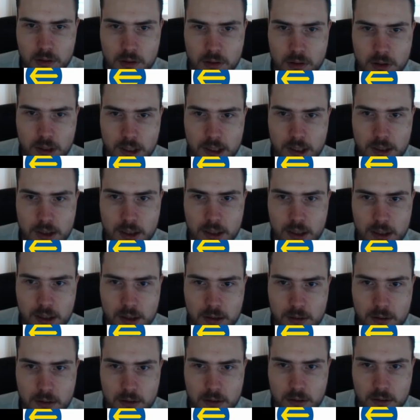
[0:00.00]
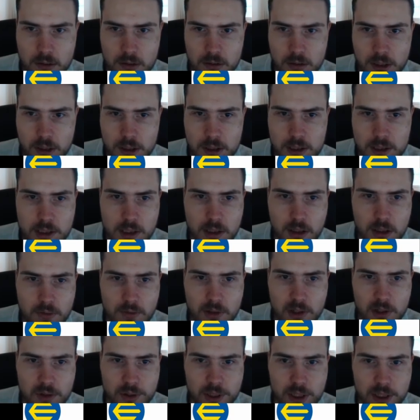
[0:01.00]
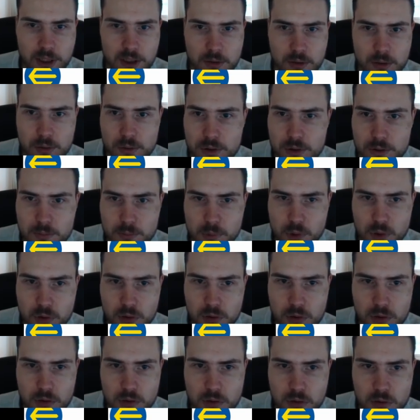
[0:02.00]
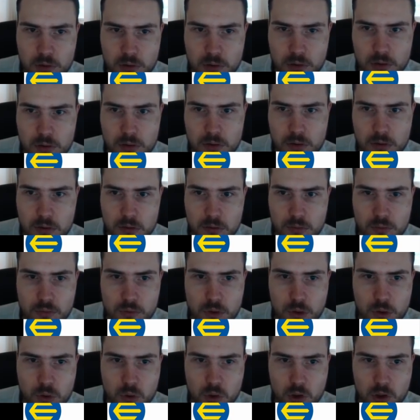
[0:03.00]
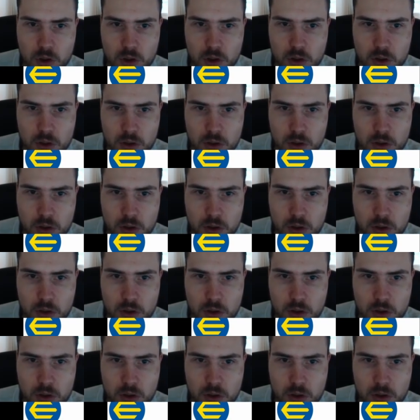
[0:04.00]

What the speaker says: I think it's still a very usable role